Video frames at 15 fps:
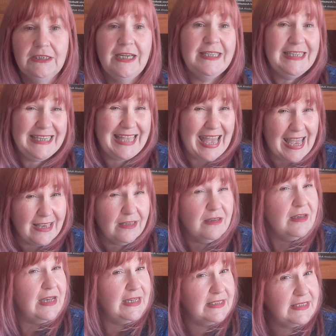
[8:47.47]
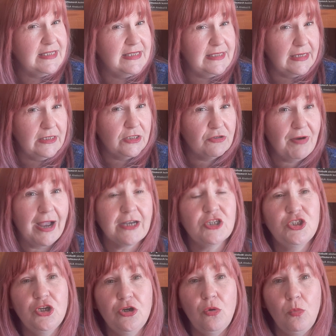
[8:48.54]
And again, it's this
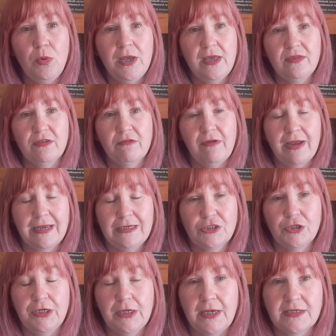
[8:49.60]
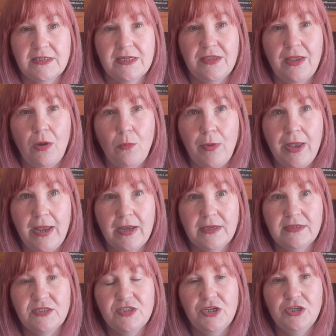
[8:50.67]
interaction with arachidonic acid that we're
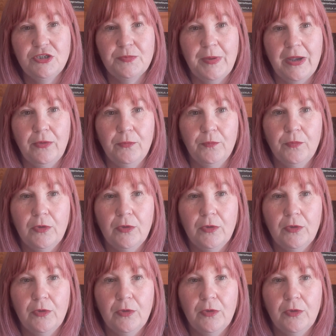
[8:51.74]
concerned about.